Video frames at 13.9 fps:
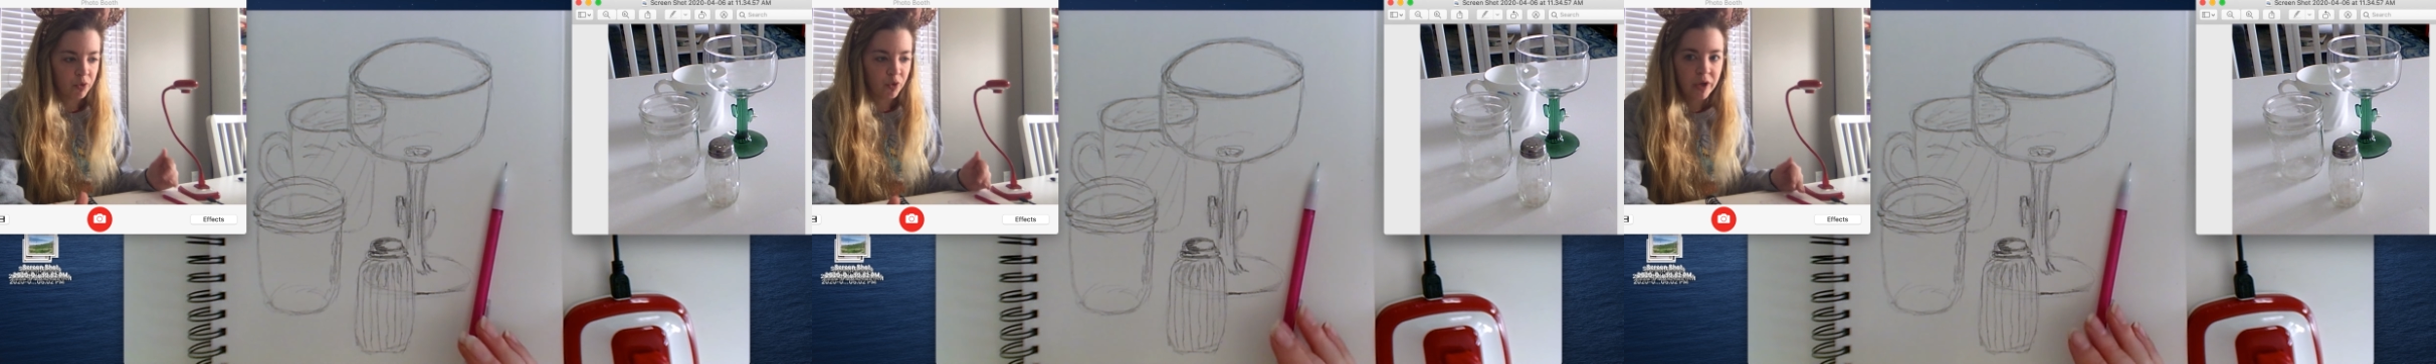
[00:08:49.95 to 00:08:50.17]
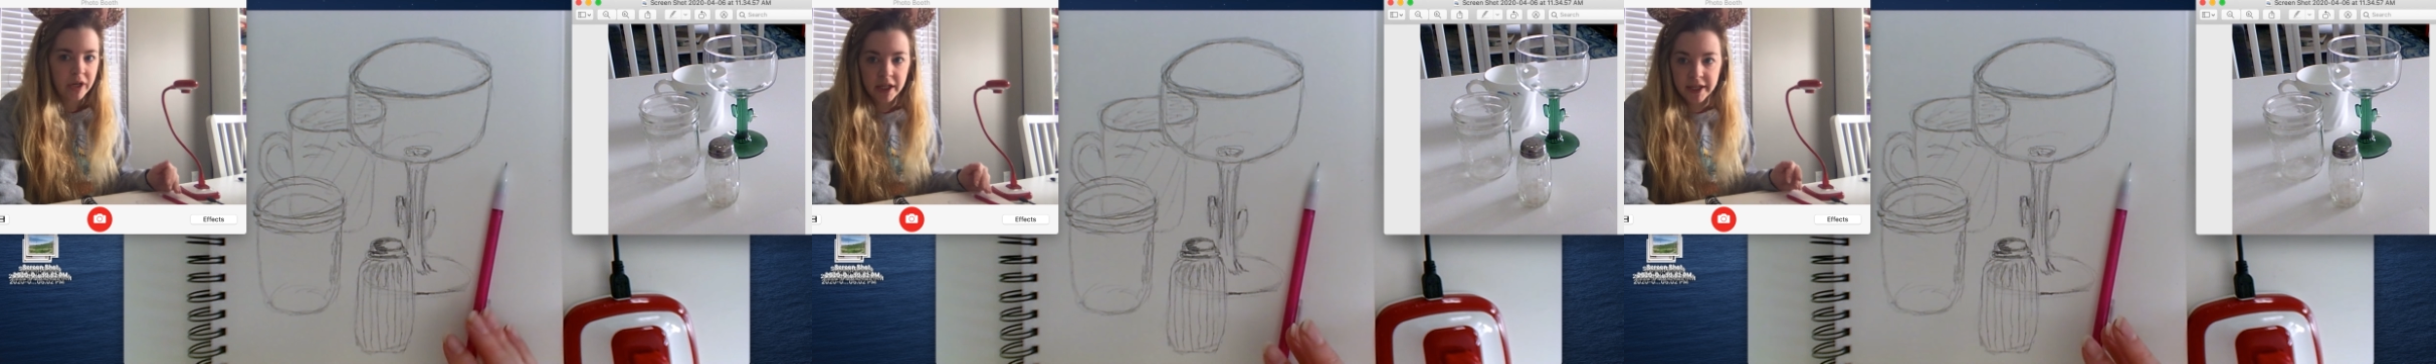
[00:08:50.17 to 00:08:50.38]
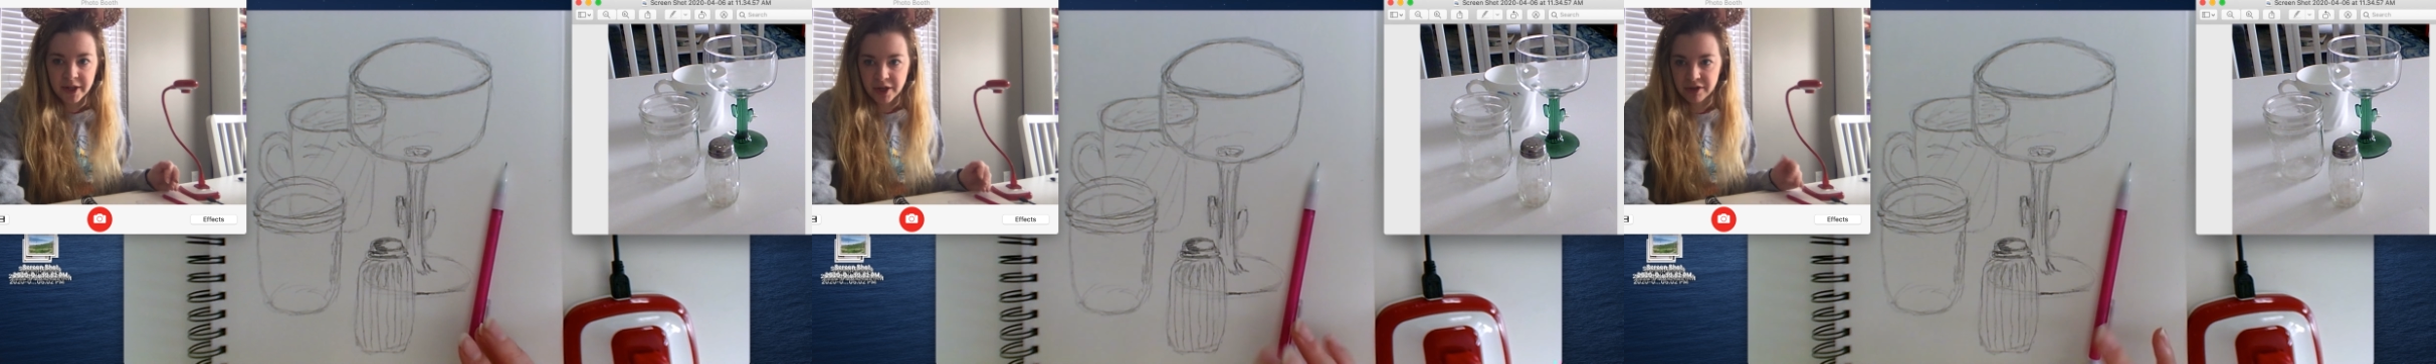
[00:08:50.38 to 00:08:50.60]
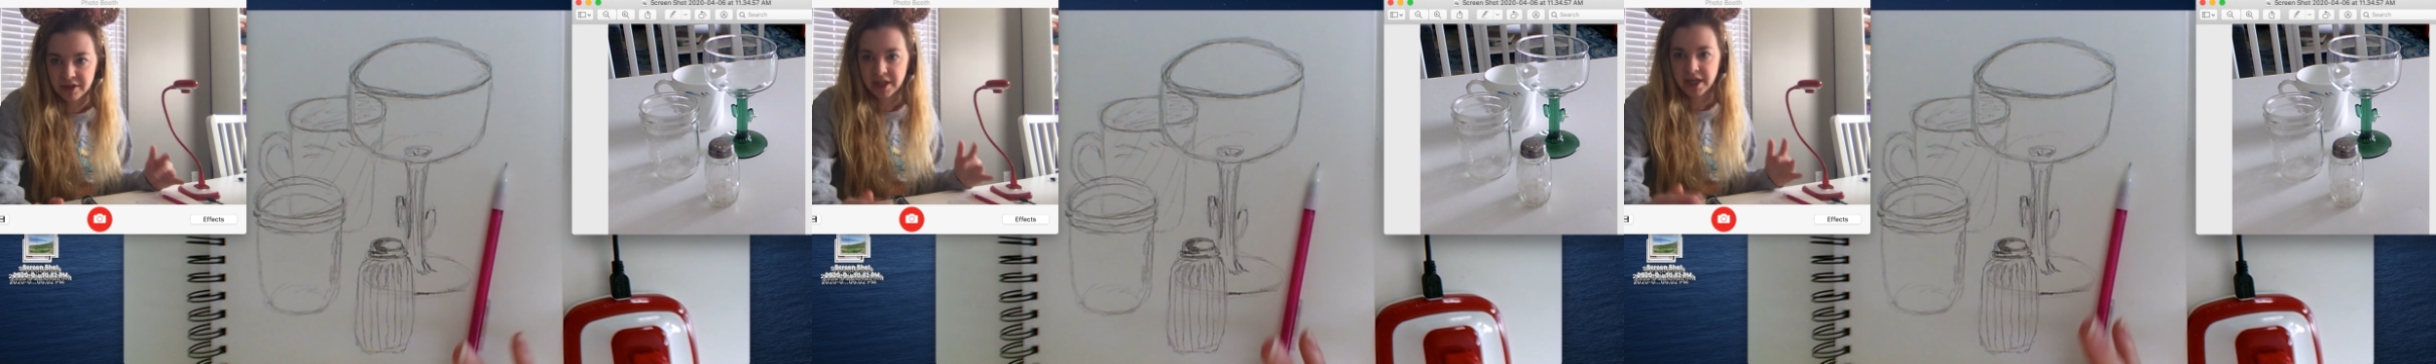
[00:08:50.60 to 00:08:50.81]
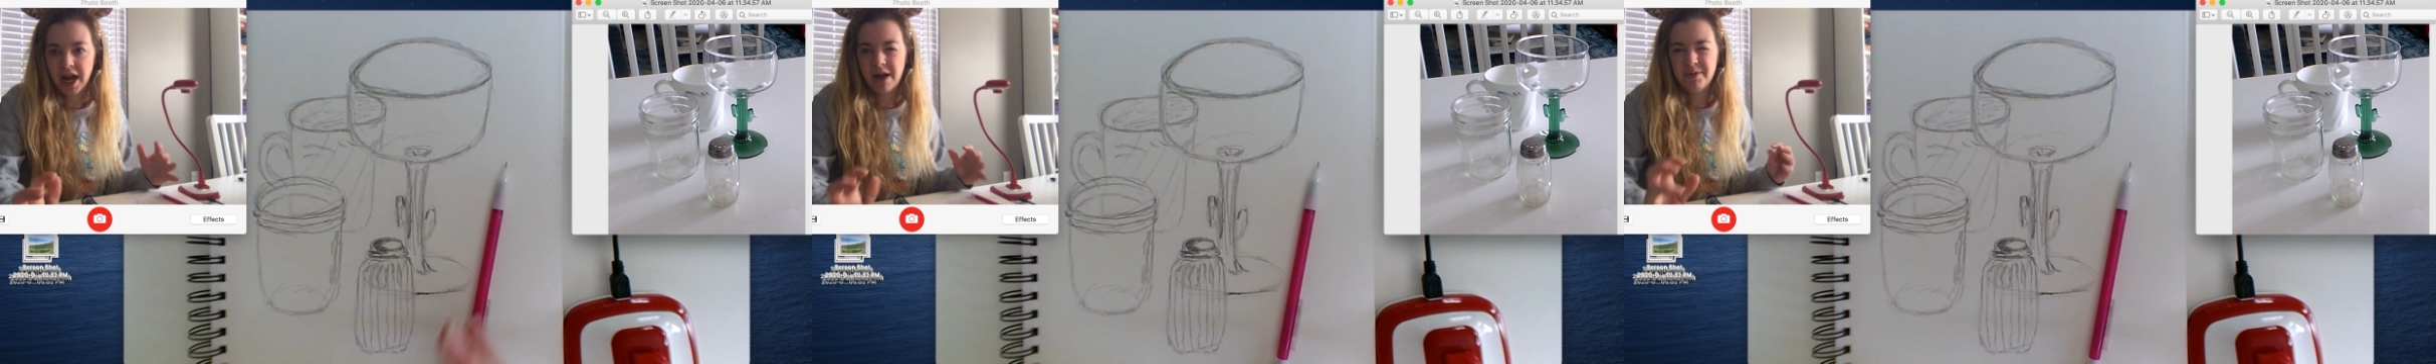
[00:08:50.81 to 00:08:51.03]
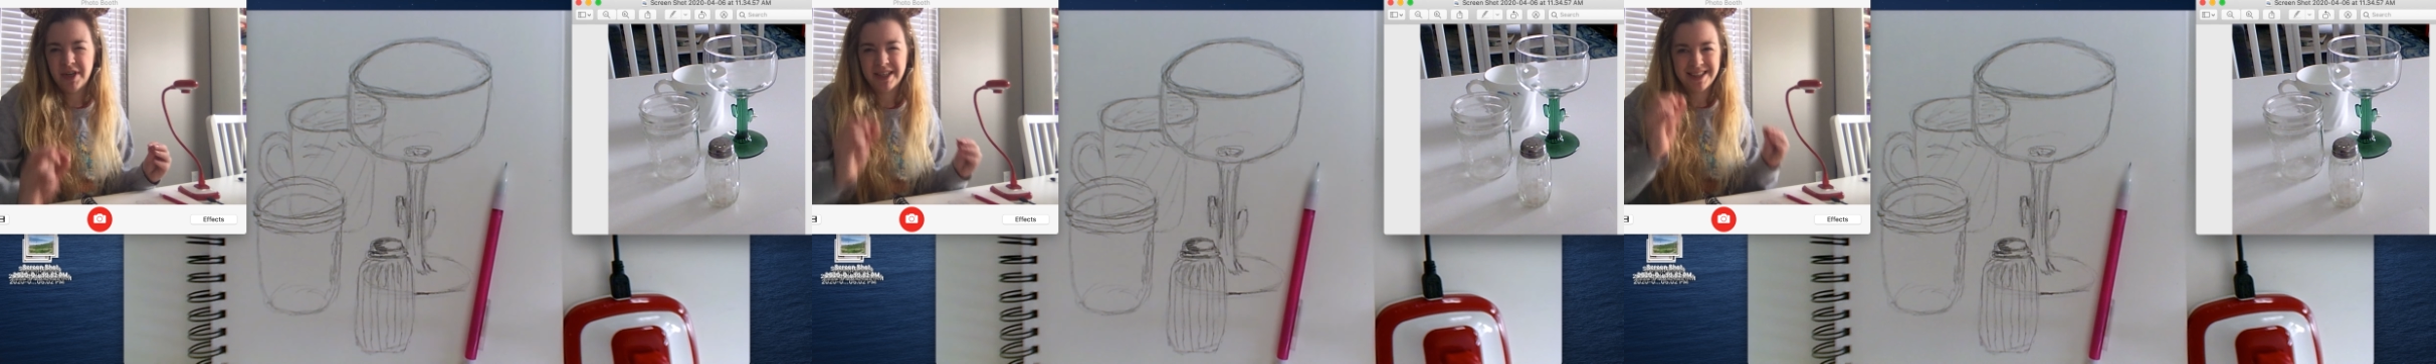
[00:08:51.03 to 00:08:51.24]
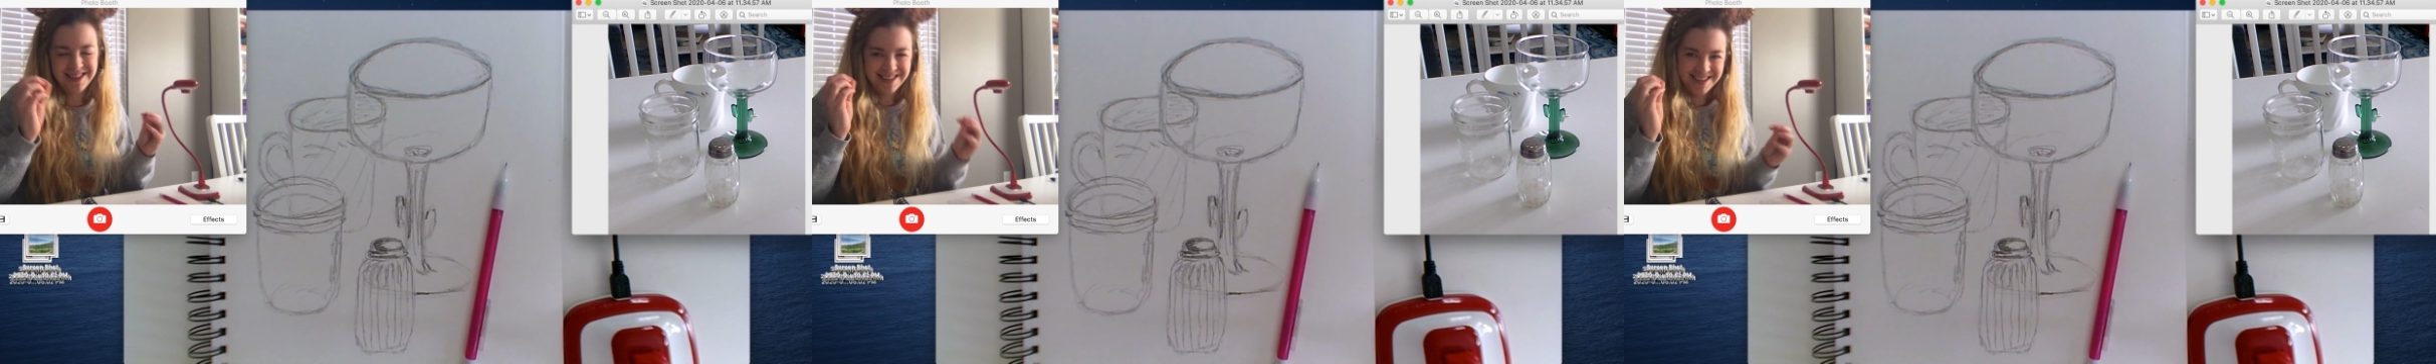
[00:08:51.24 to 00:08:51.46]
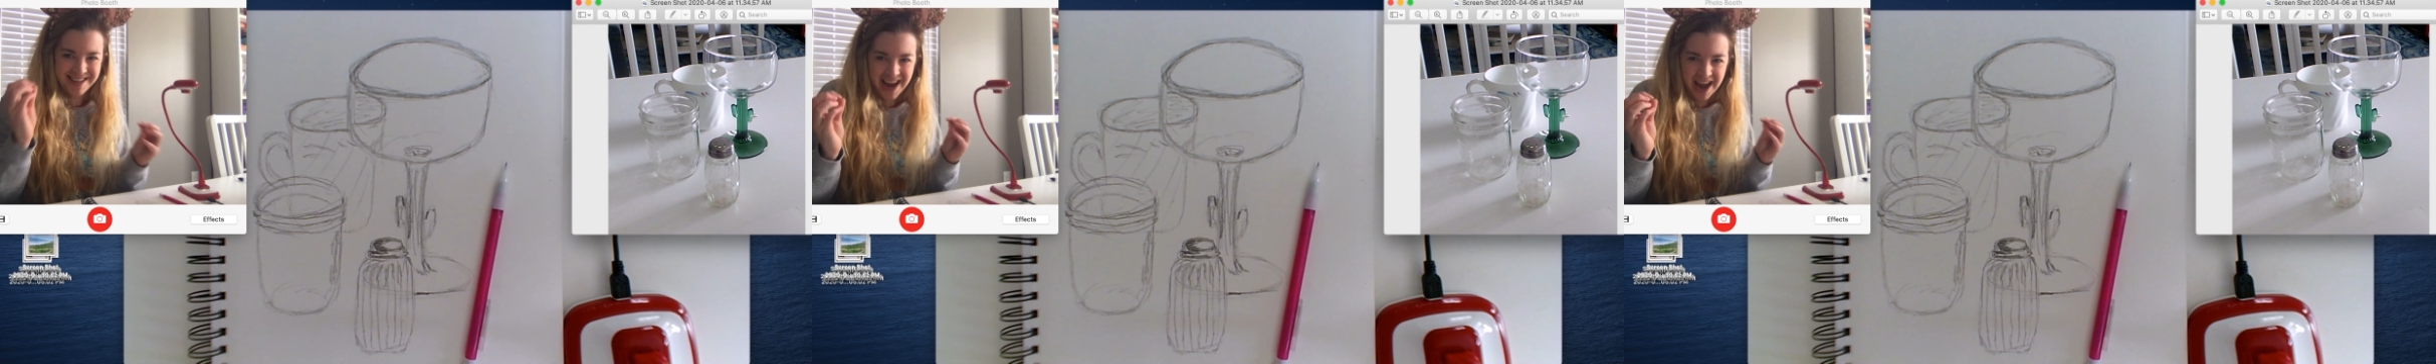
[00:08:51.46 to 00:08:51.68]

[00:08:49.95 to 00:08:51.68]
really closely at objects and seeing